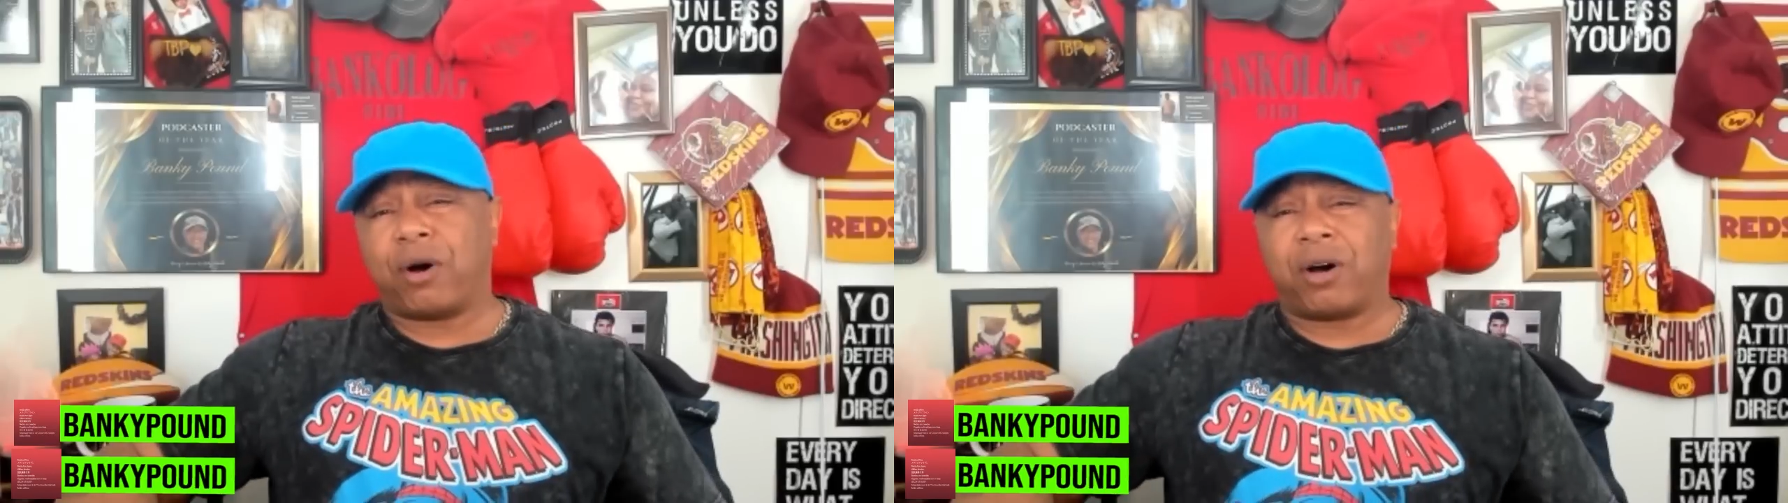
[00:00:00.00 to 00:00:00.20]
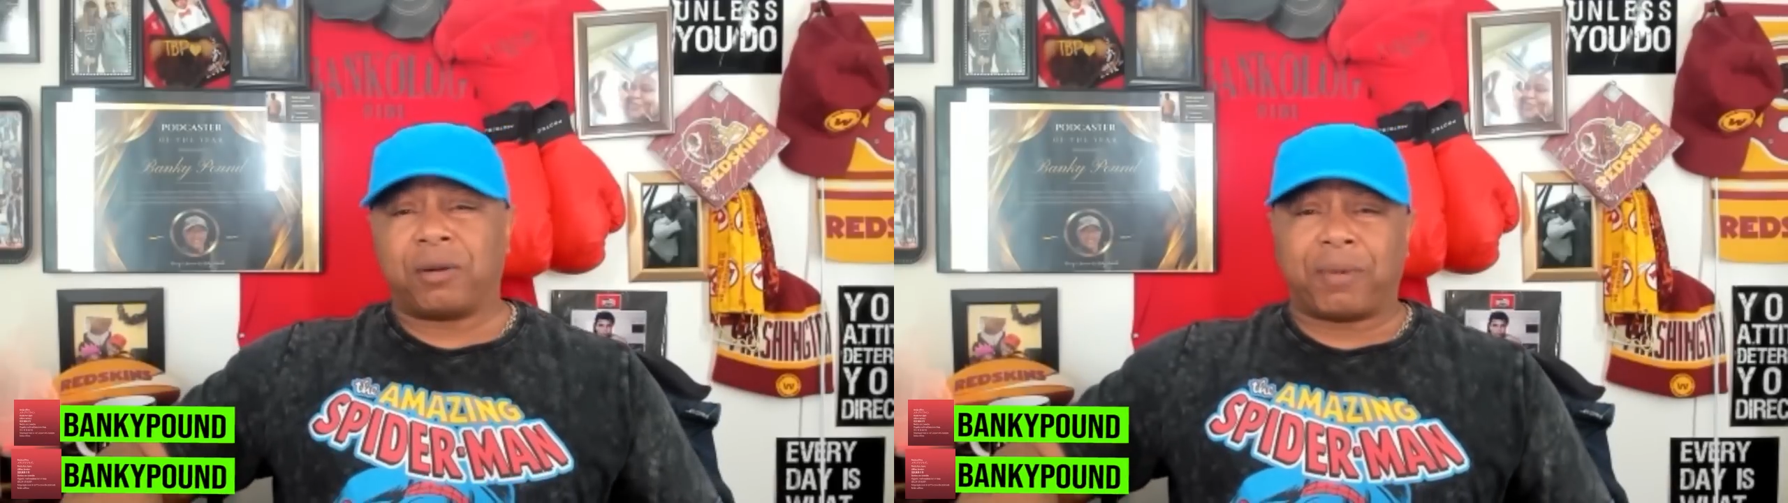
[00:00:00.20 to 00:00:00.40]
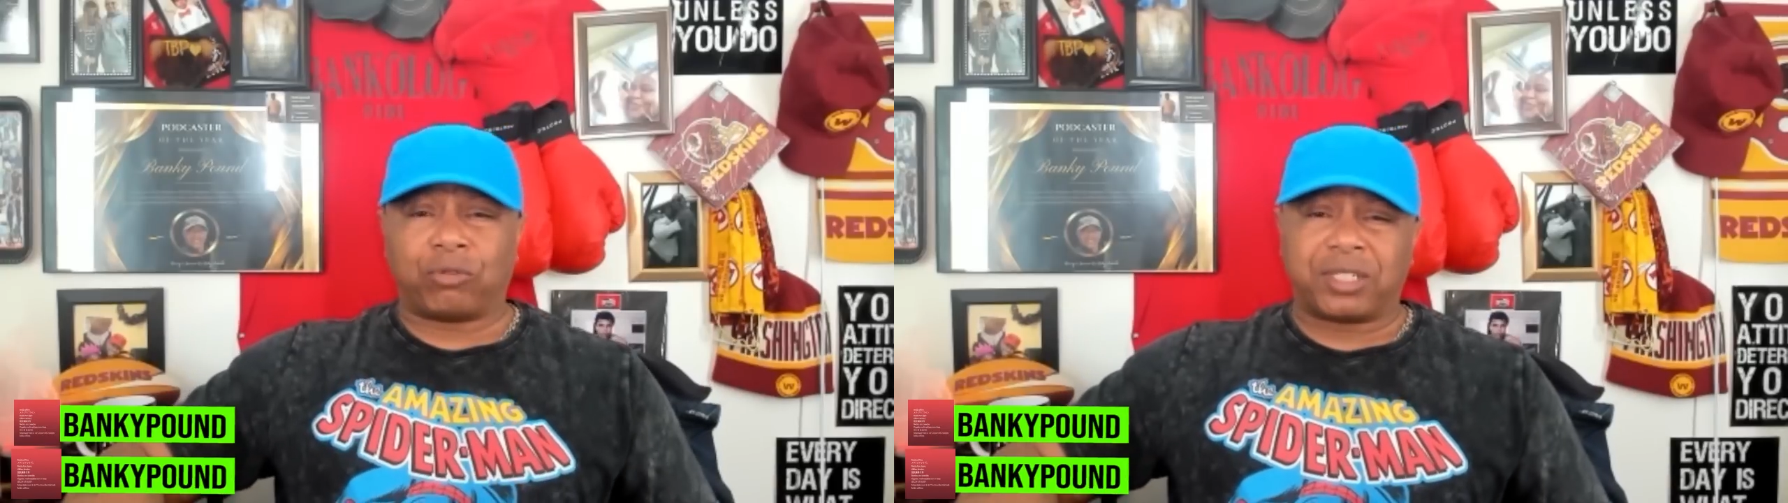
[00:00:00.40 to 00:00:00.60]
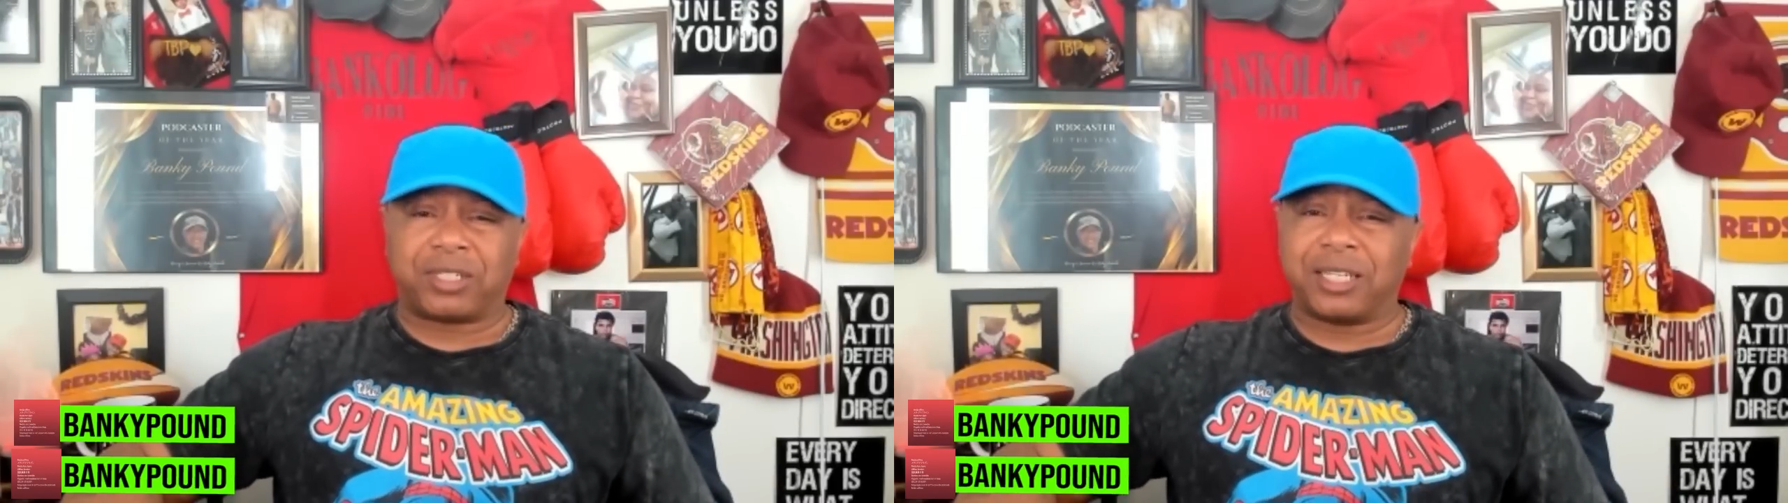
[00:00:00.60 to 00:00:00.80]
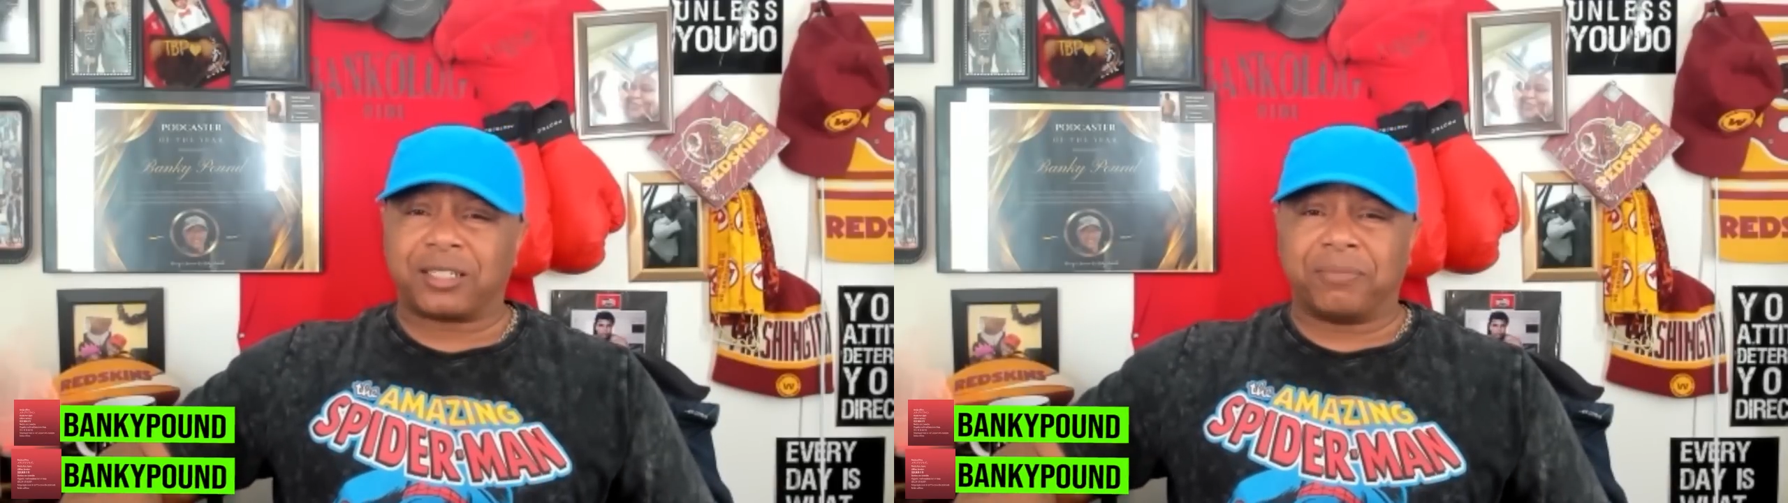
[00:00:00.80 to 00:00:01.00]
part about the
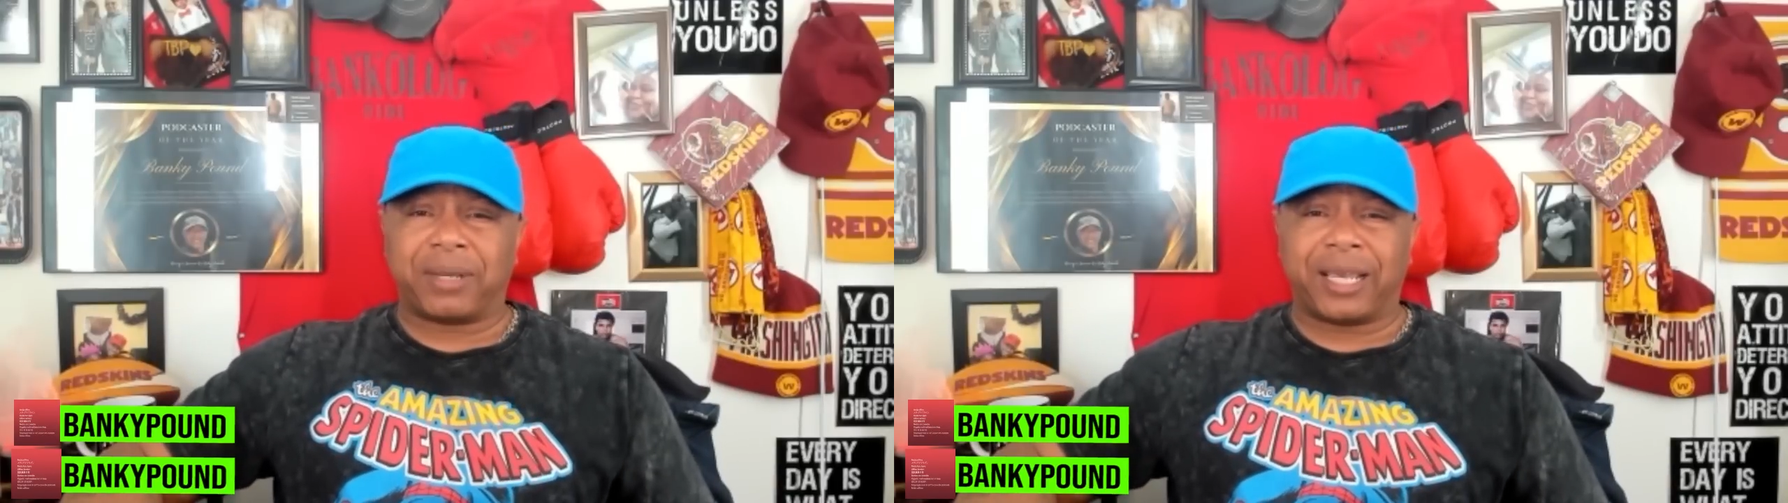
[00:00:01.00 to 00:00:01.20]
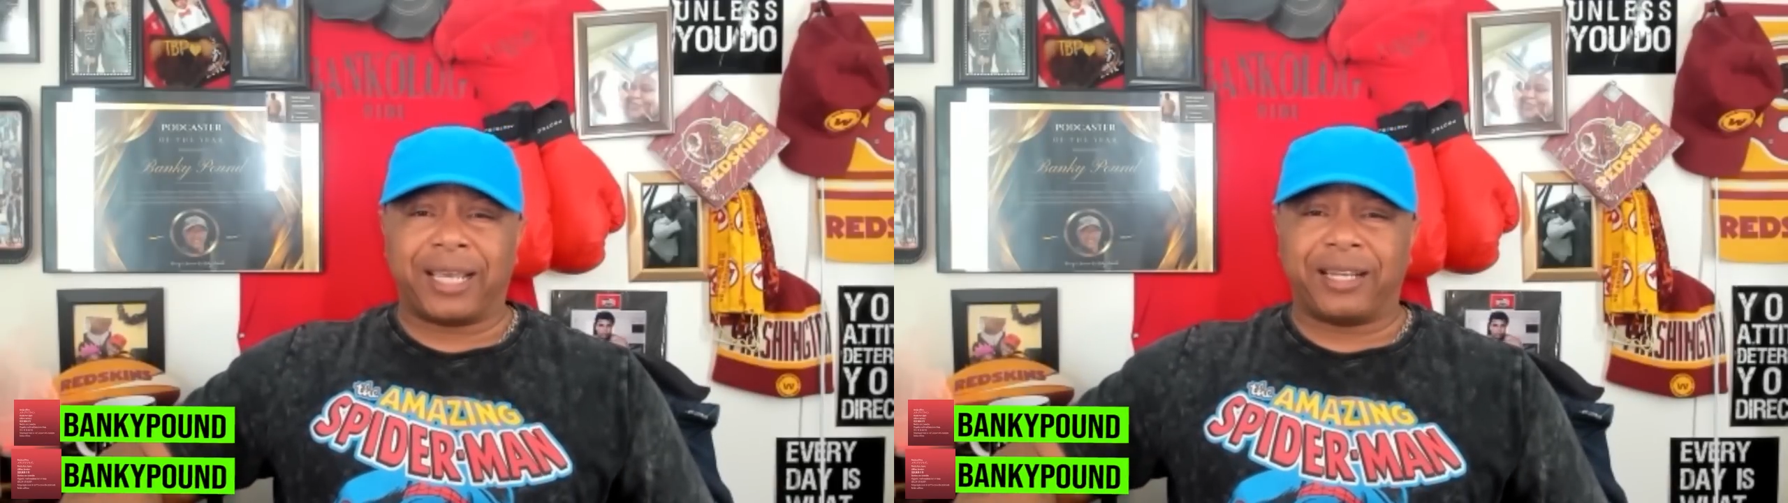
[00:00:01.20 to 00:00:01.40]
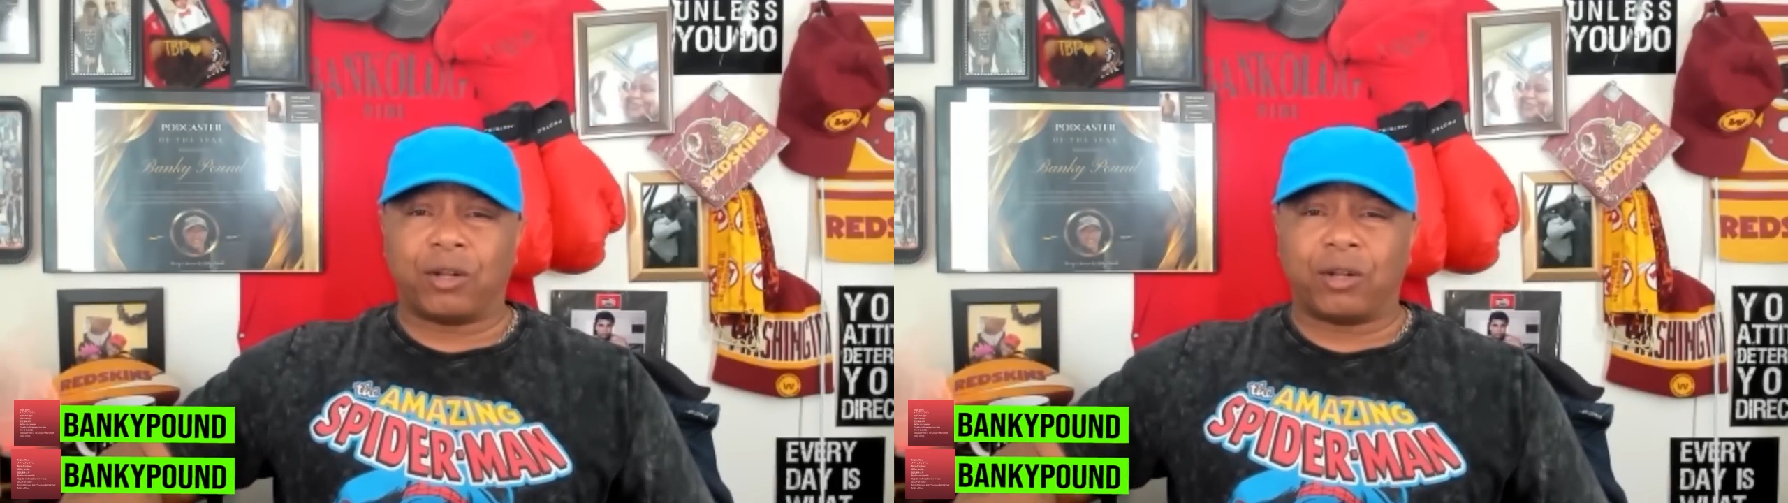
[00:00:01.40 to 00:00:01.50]
system, man.